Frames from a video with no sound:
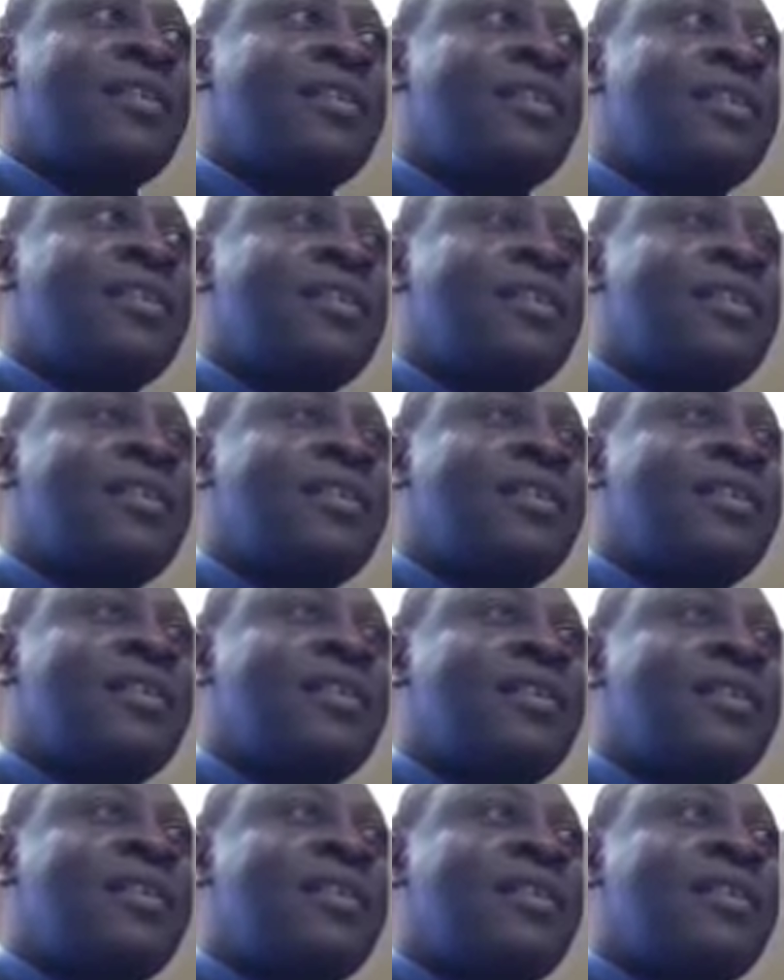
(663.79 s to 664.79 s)

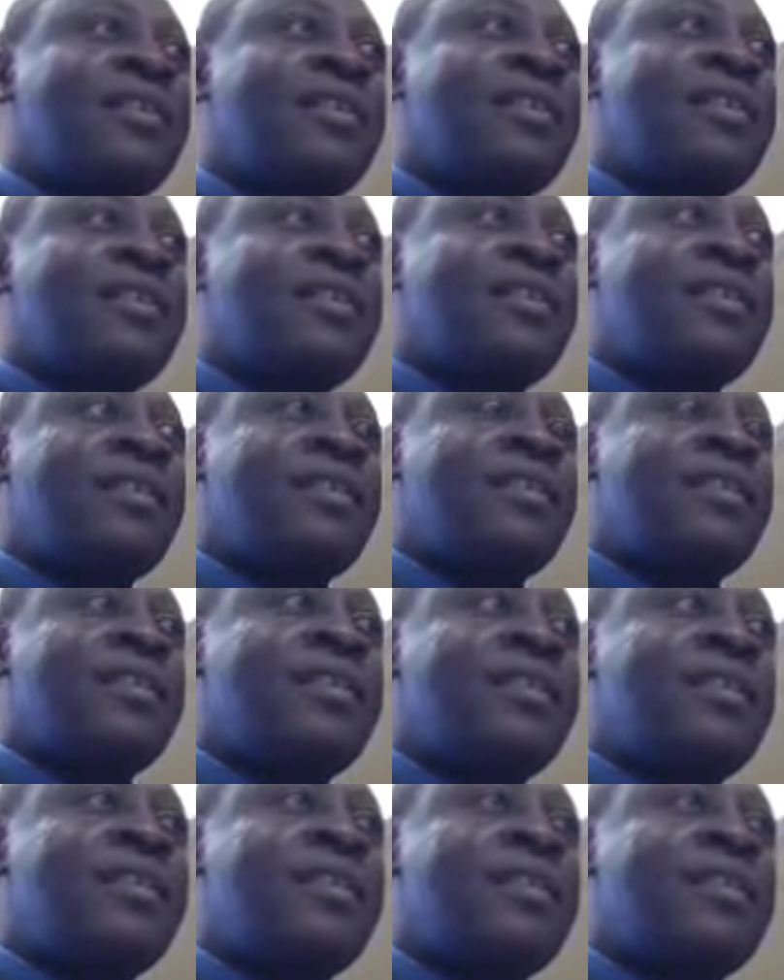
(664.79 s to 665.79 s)

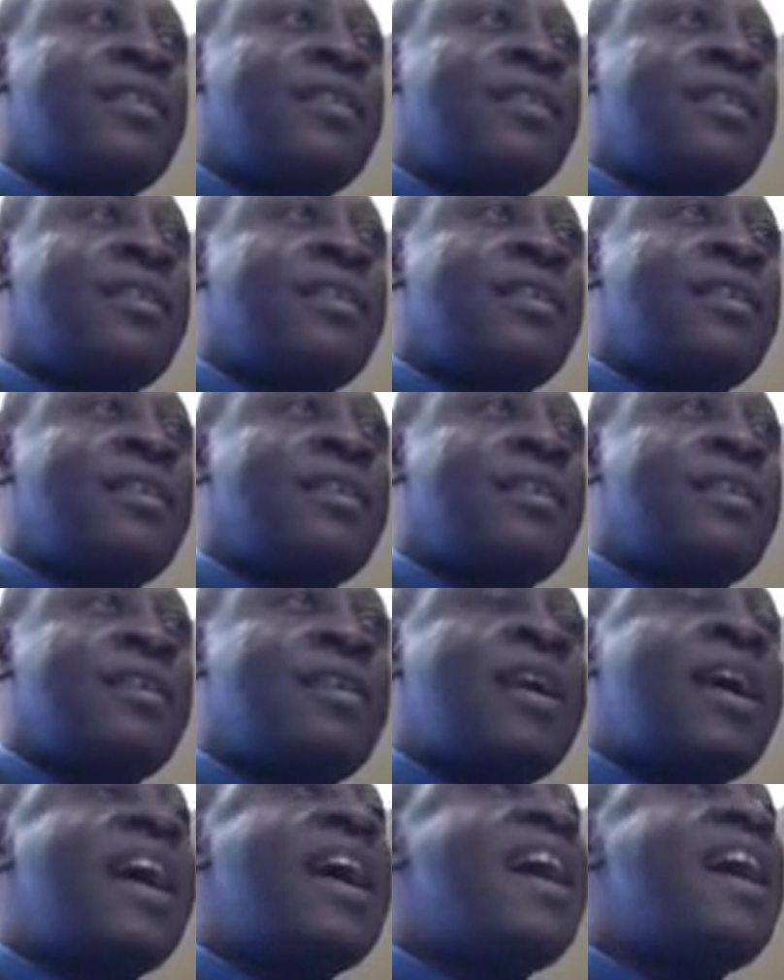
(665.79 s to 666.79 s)

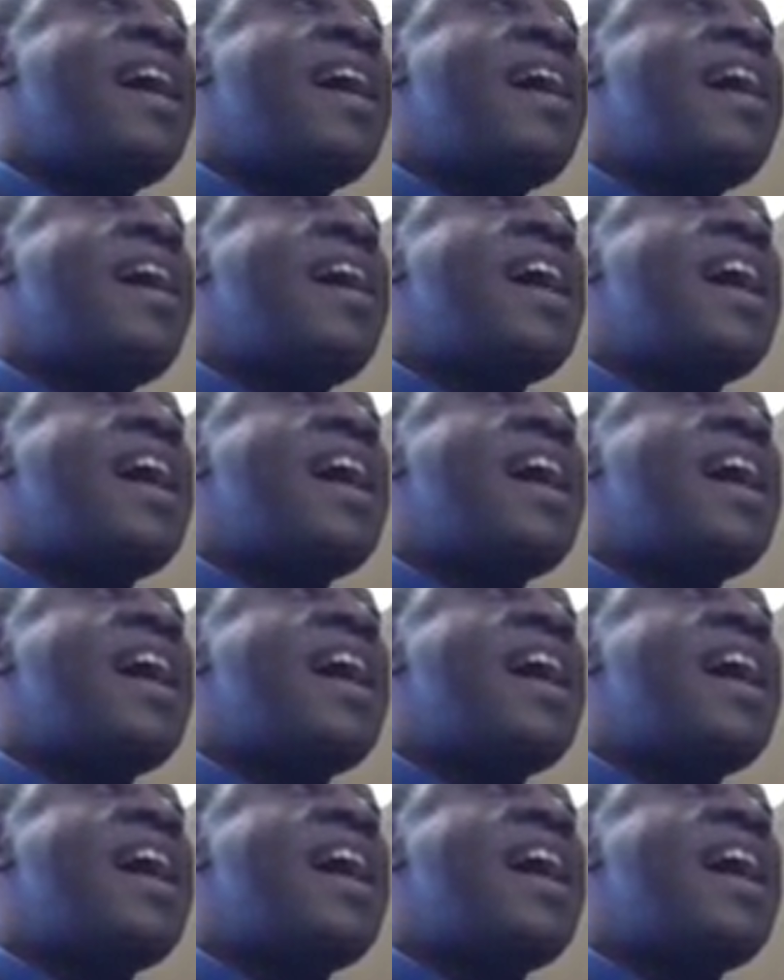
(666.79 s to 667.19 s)
Nobody speaks.